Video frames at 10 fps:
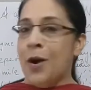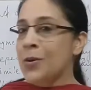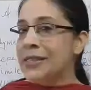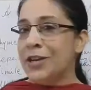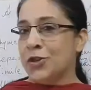
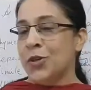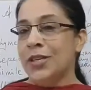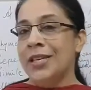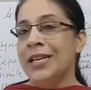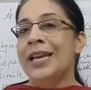
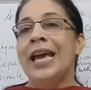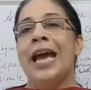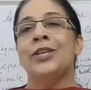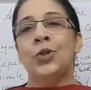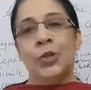session,
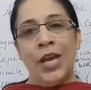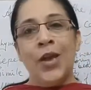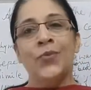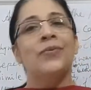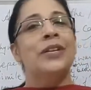and
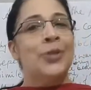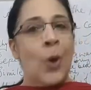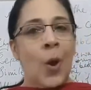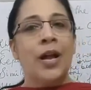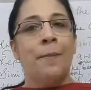today we will
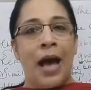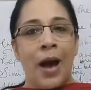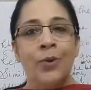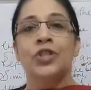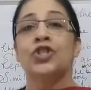talk
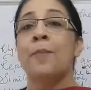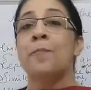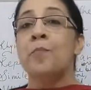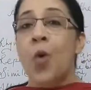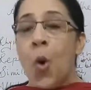about
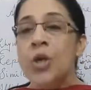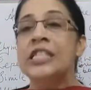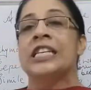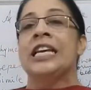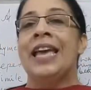the
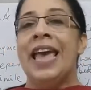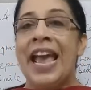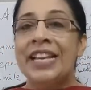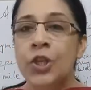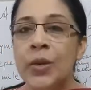most
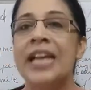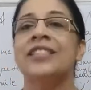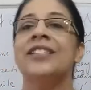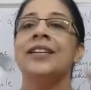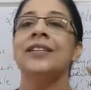
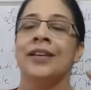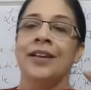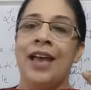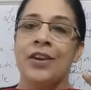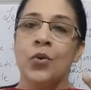educated
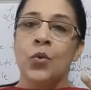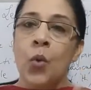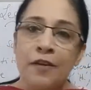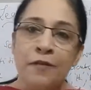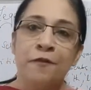and
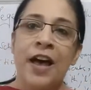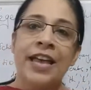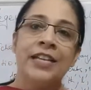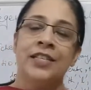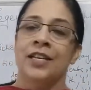
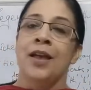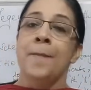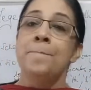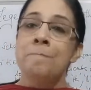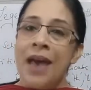qualified
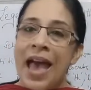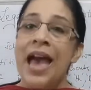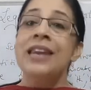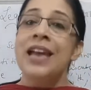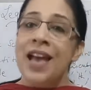
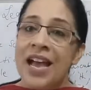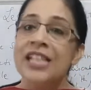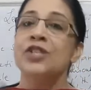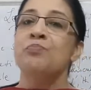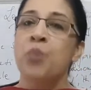man
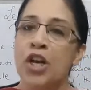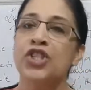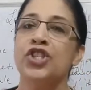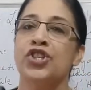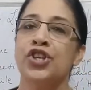and
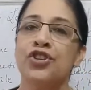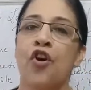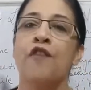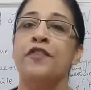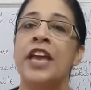politician
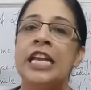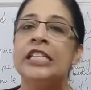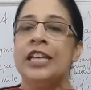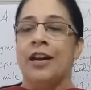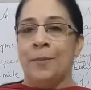of
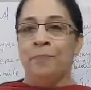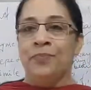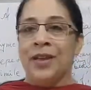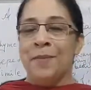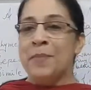India,
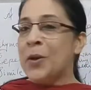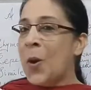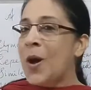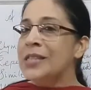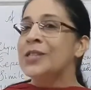
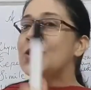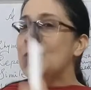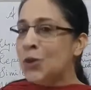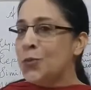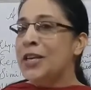because
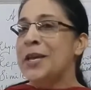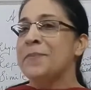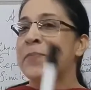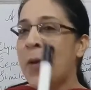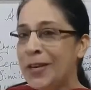
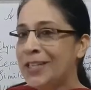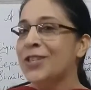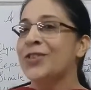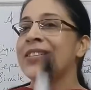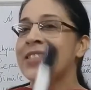usually
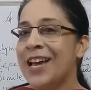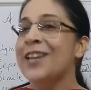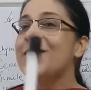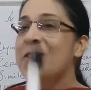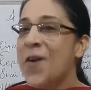politicians
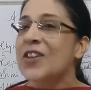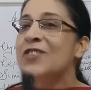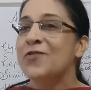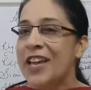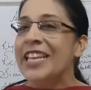are not
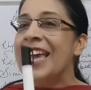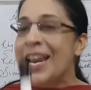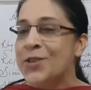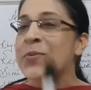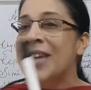very
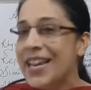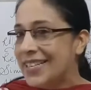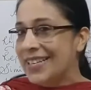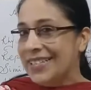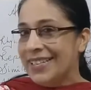educated.